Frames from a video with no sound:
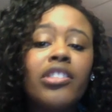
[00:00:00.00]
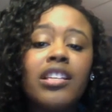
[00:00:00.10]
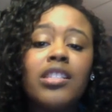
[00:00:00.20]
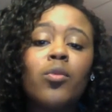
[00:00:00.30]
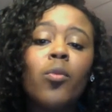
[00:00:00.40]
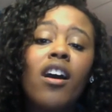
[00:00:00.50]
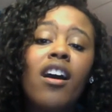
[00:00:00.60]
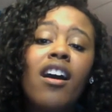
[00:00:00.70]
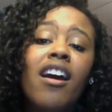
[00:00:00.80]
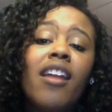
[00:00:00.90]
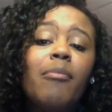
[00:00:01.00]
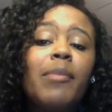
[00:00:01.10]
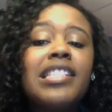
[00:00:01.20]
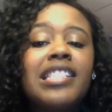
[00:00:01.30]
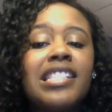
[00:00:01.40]
this one
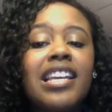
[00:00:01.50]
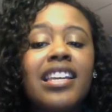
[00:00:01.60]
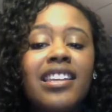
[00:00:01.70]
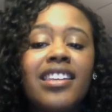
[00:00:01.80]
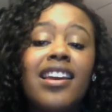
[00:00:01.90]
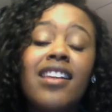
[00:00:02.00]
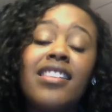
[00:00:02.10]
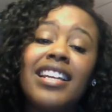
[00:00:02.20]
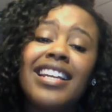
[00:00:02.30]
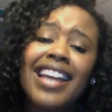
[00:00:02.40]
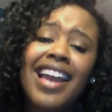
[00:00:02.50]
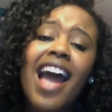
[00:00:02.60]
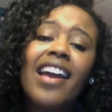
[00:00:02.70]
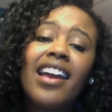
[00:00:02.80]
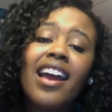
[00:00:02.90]
particular
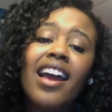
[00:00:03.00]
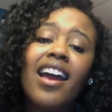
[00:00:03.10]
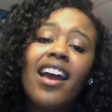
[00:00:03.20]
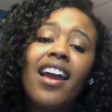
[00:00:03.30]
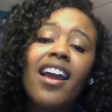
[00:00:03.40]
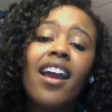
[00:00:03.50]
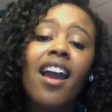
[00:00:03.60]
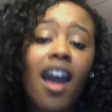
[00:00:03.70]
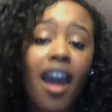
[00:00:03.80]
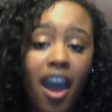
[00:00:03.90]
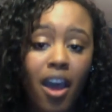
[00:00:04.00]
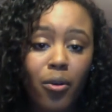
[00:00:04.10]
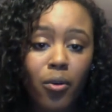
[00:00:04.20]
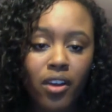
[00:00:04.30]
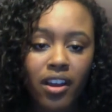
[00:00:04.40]
guy. I
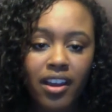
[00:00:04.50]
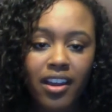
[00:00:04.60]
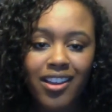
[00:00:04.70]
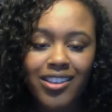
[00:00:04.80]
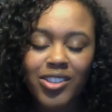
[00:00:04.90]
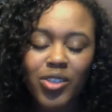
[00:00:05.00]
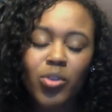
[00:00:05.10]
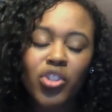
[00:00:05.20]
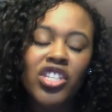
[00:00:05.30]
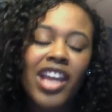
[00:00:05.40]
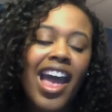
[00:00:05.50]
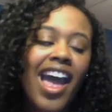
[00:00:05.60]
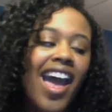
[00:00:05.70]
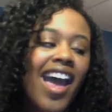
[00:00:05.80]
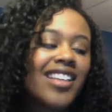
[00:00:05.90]
was too
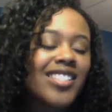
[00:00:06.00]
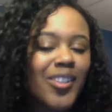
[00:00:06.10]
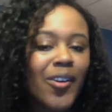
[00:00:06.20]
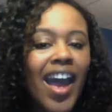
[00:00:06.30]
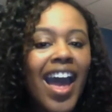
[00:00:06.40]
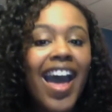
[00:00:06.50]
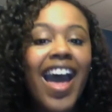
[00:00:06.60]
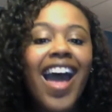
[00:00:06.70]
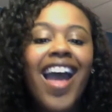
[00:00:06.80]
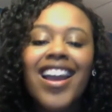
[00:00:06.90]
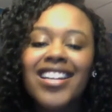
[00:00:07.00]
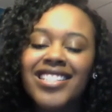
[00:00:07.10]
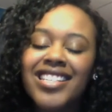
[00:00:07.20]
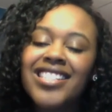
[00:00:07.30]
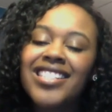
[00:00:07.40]
shy, so I
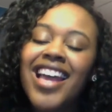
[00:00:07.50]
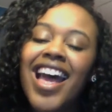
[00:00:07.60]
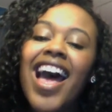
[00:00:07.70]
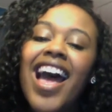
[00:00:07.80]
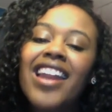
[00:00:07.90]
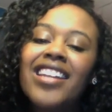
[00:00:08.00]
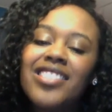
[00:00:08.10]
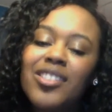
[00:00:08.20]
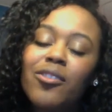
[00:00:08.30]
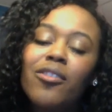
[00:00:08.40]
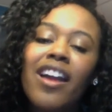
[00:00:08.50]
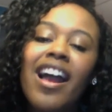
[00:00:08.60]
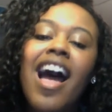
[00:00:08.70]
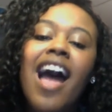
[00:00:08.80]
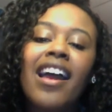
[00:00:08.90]
decided to
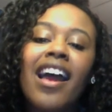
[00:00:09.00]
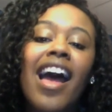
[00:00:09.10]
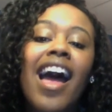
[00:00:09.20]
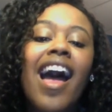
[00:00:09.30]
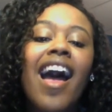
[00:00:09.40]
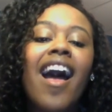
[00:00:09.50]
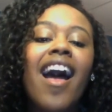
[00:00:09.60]
write.